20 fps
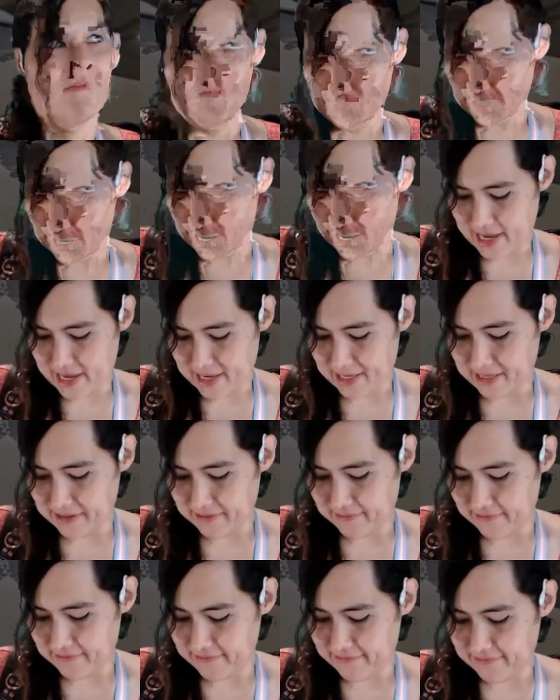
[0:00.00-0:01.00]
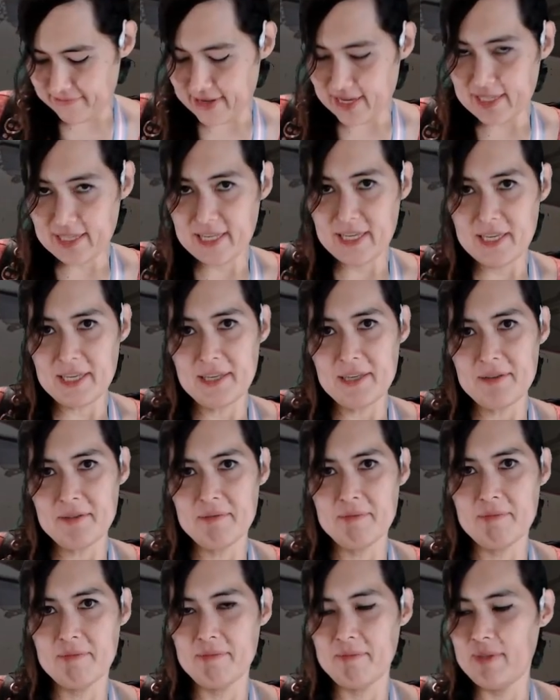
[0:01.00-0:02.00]
I finally
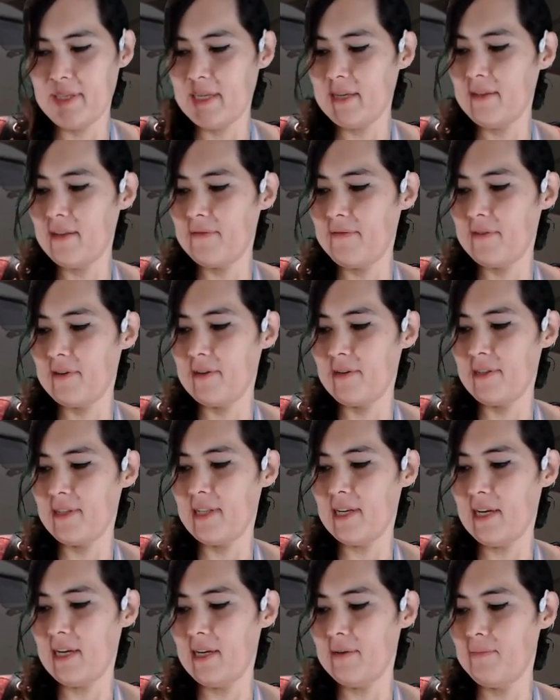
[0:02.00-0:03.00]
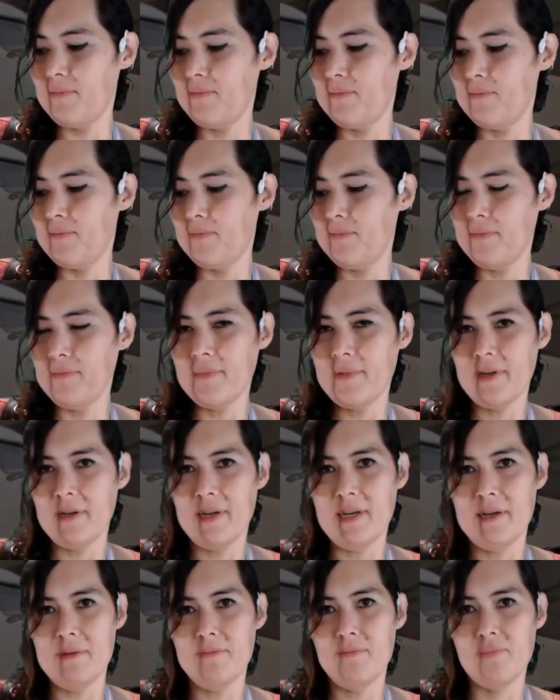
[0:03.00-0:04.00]
did the first
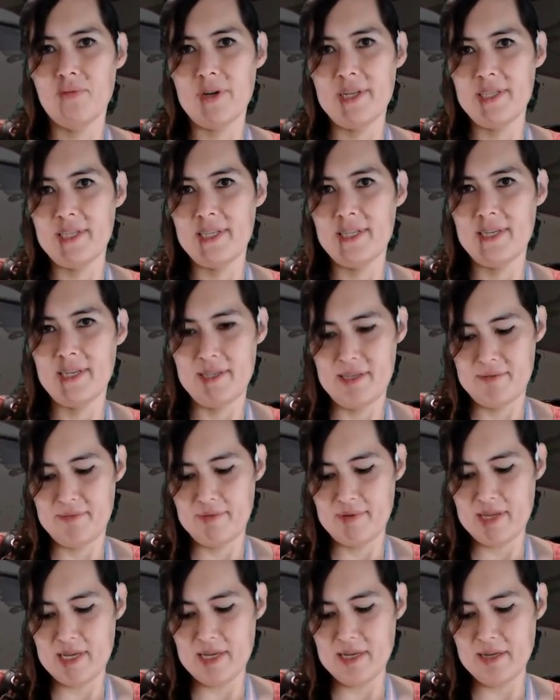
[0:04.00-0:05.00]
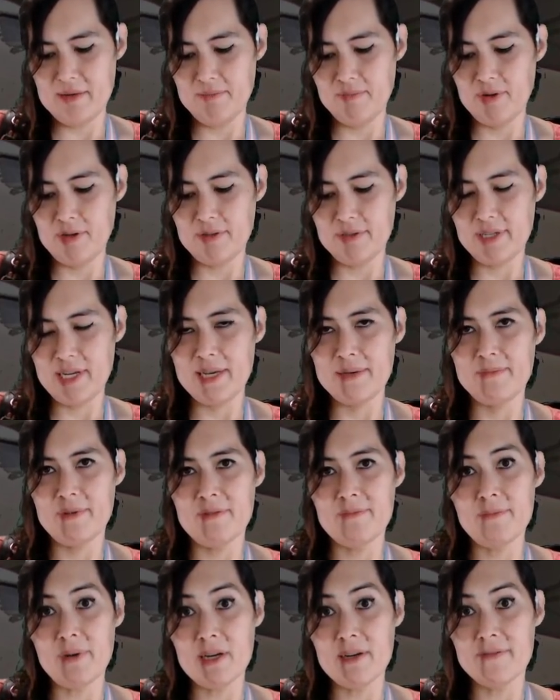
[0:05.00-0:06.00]
print prototype
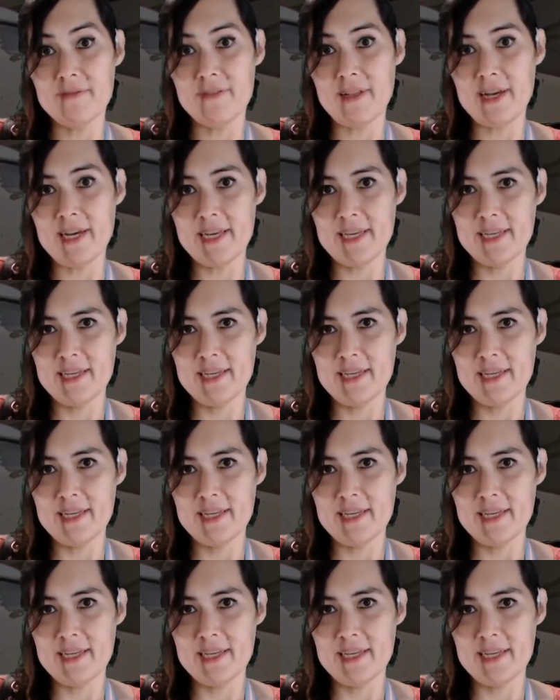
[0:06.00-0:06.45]
of Butterfly.